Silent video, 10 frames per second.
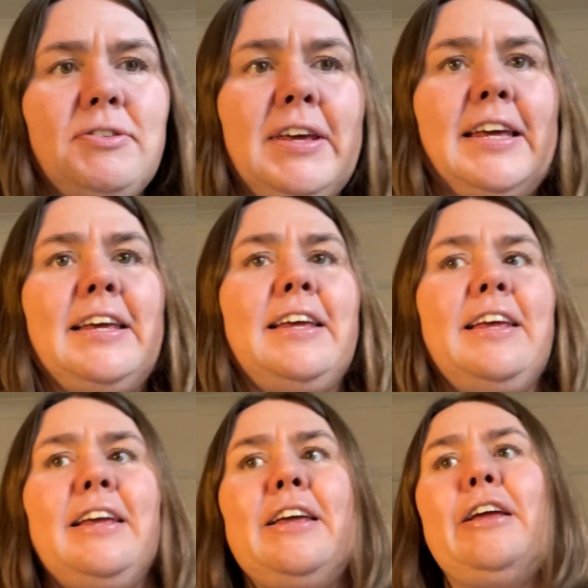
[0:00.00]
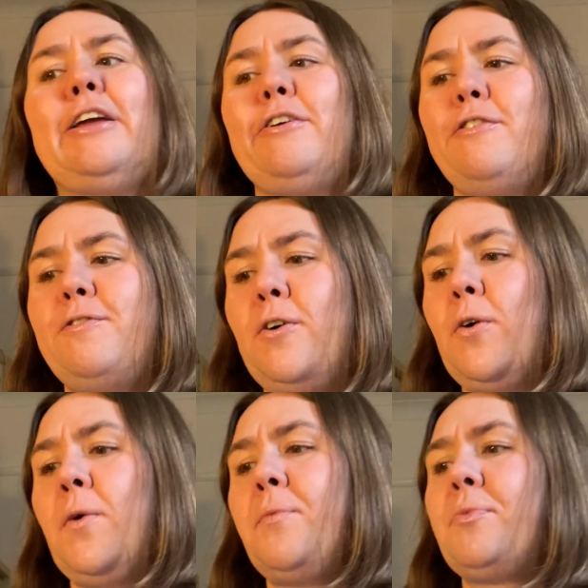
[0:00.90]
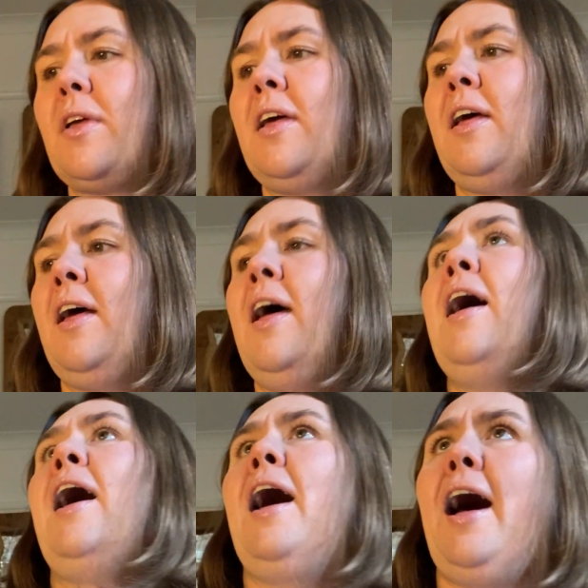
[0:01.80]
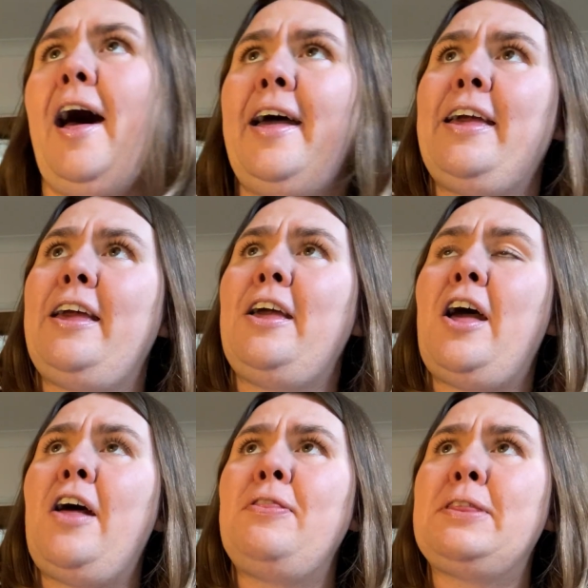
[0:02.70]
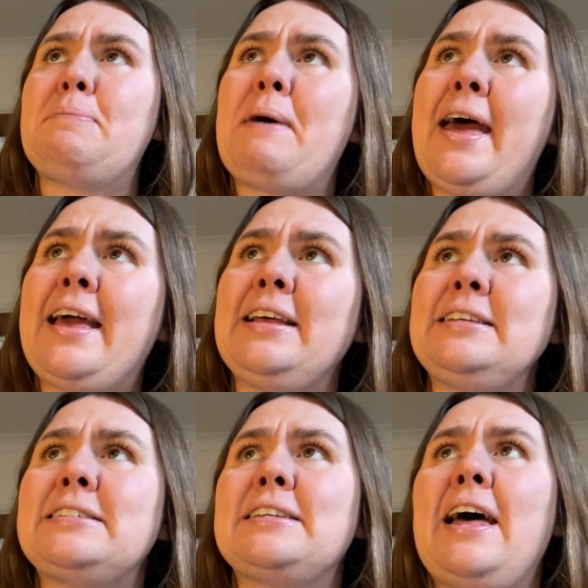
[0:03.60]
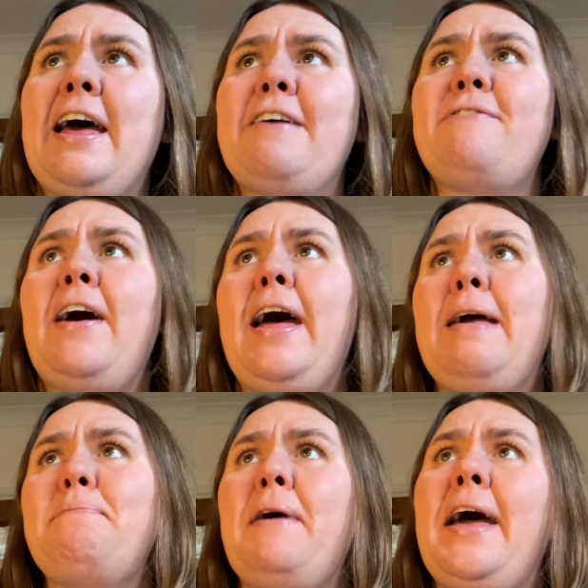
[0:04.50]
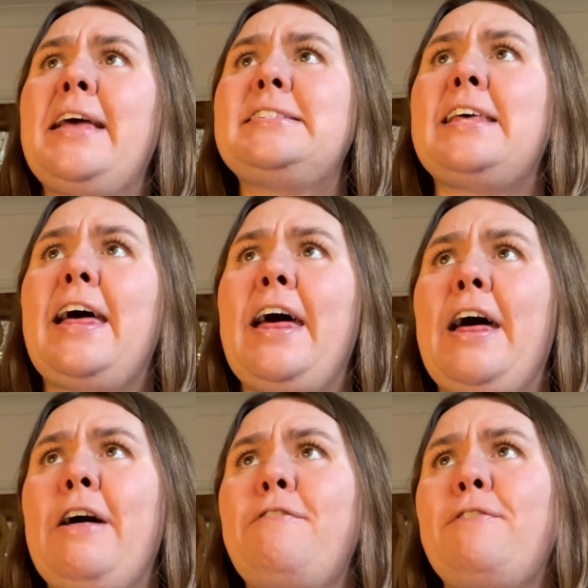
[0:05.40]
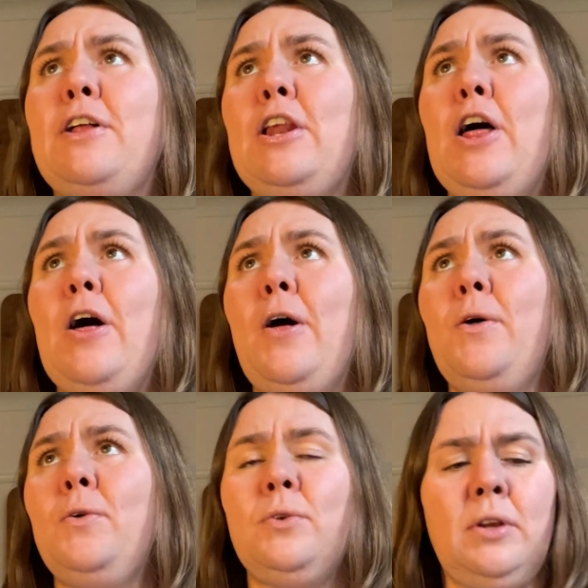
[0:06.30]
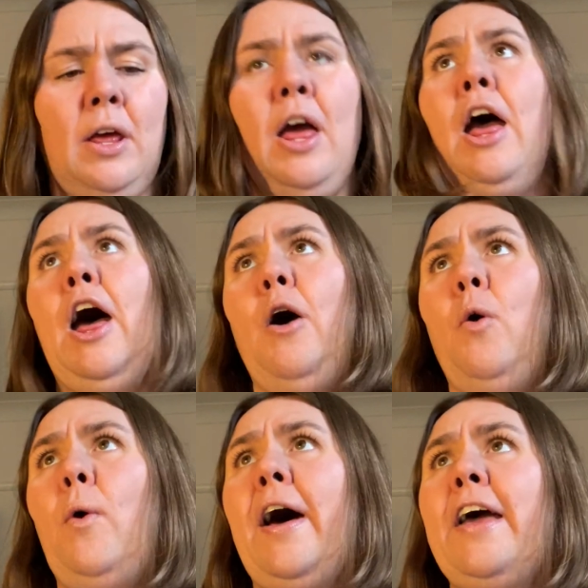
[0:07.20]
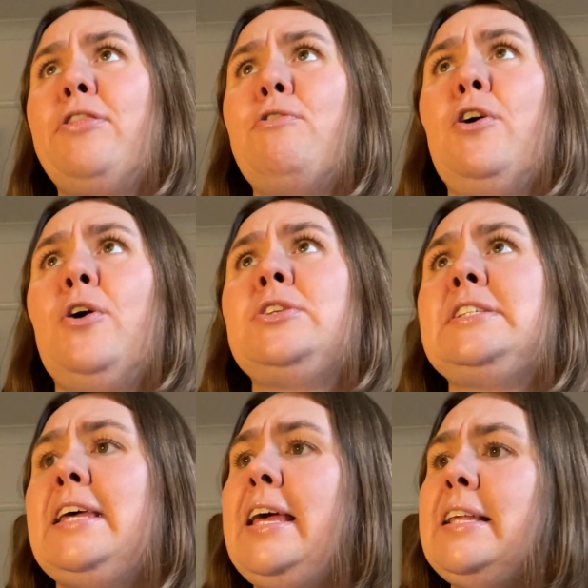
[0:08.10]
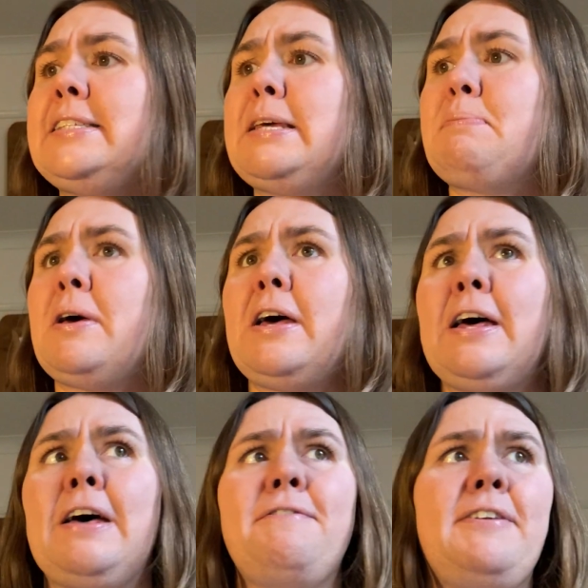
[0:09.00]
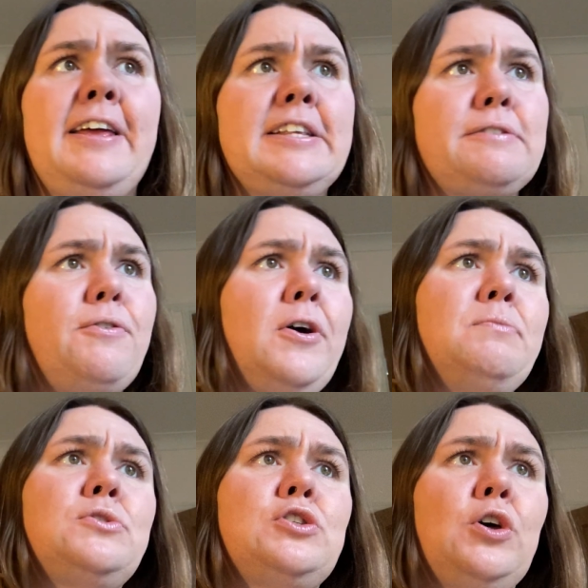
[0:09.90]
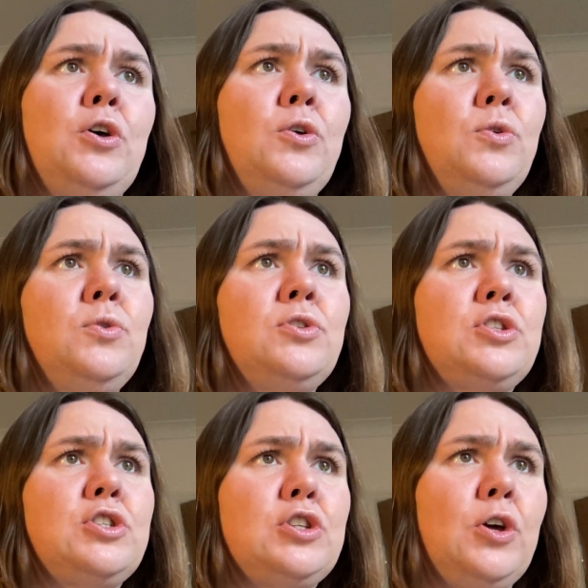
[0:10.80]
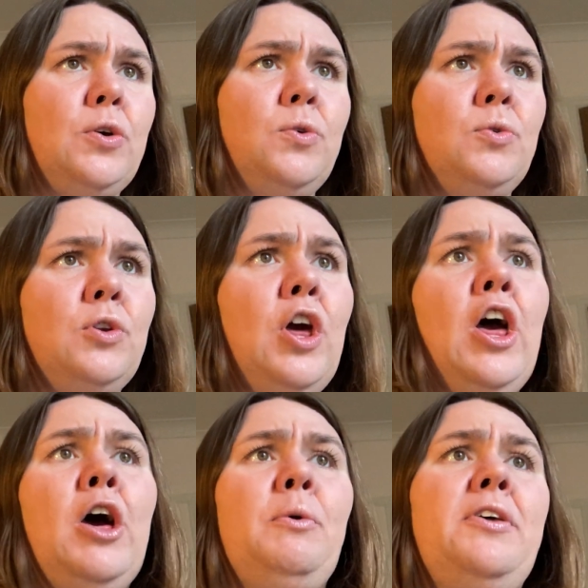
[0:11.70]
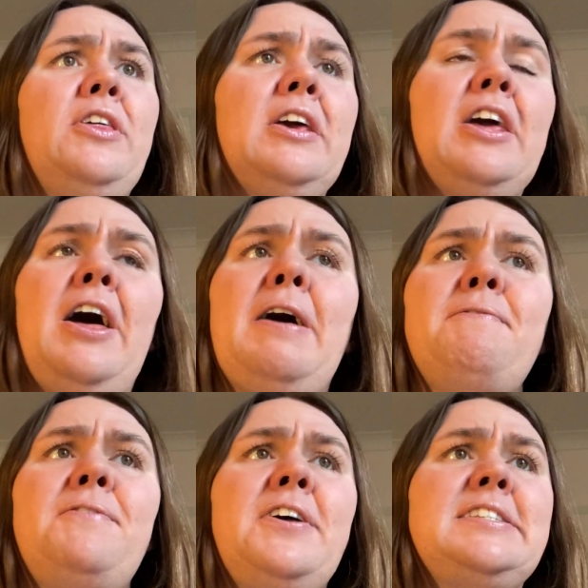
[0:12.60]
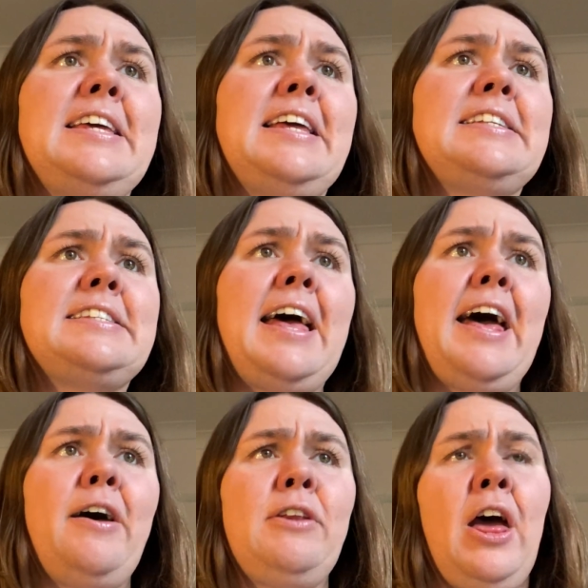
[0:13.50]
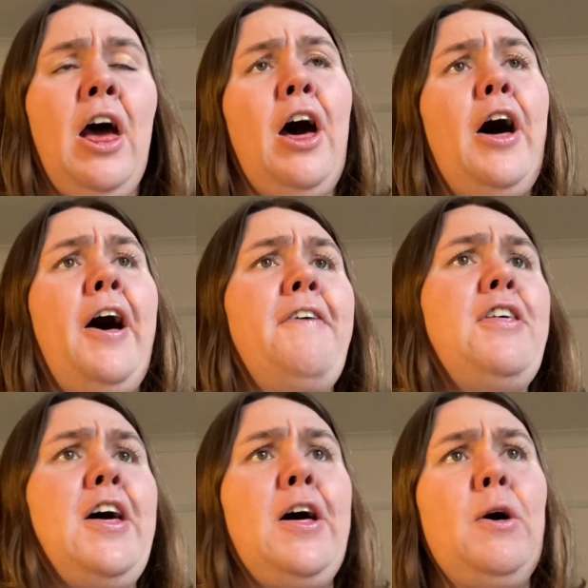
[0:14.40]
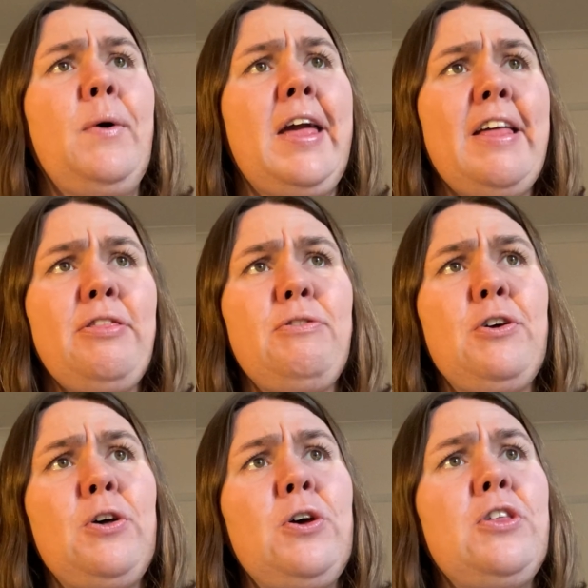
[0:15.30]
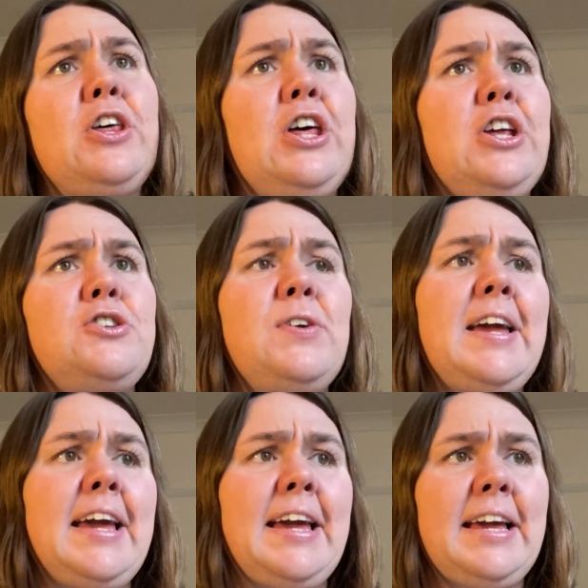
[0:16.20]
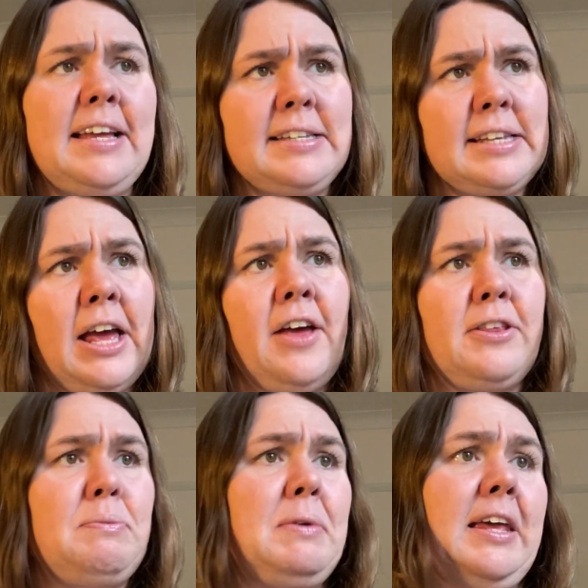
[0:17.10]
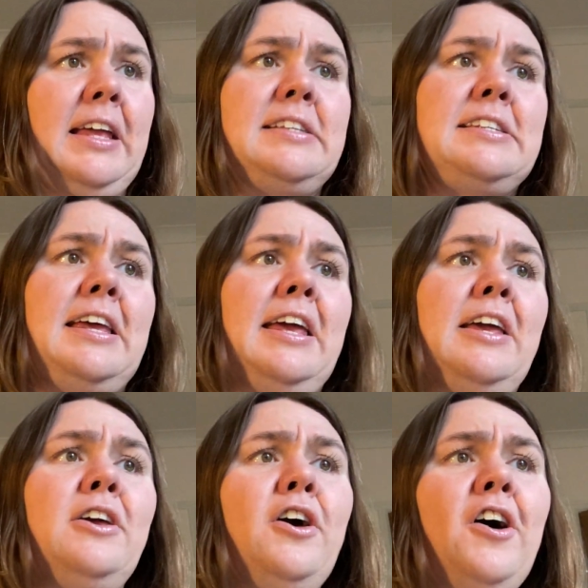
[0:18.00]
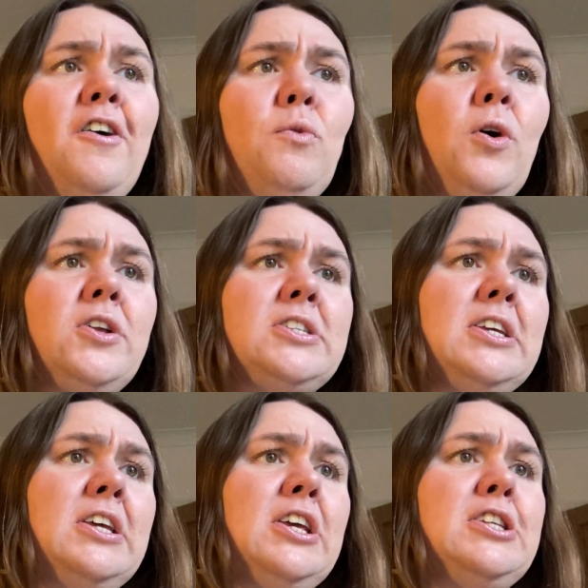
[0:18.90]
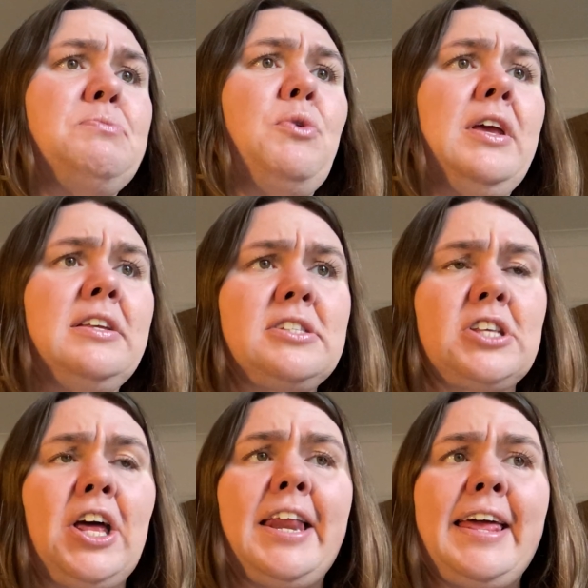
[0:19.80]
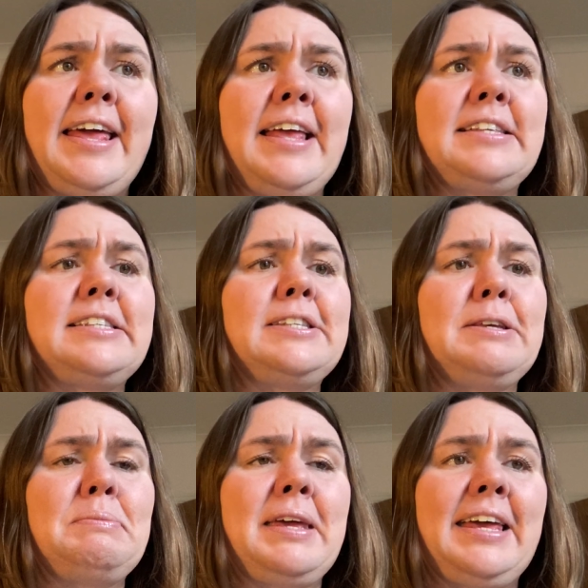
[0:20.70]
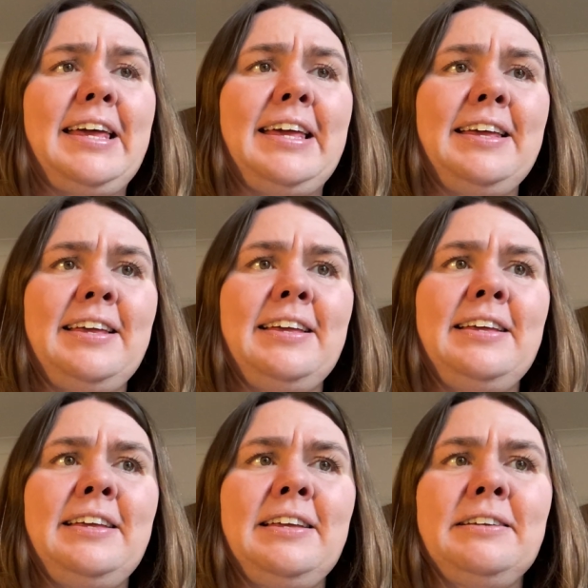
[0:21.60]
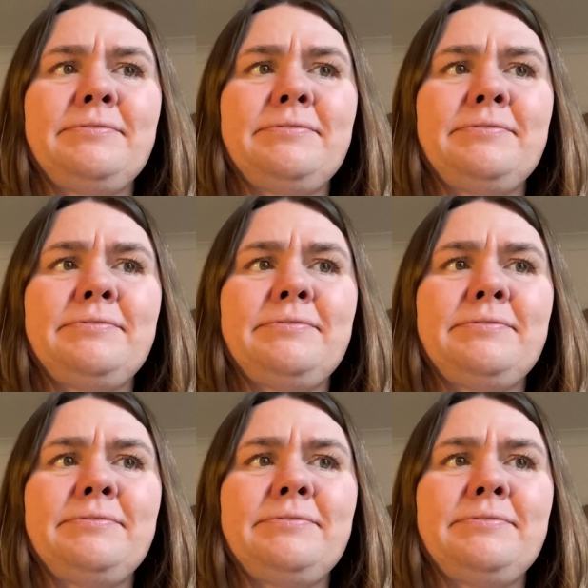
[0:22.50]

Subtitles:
3, 4. High on the banks I find myself alone, a white-throated dipper flits from stone to stone, with the comforting sound of the wind through the trees. The meeting of waters brings solace to me.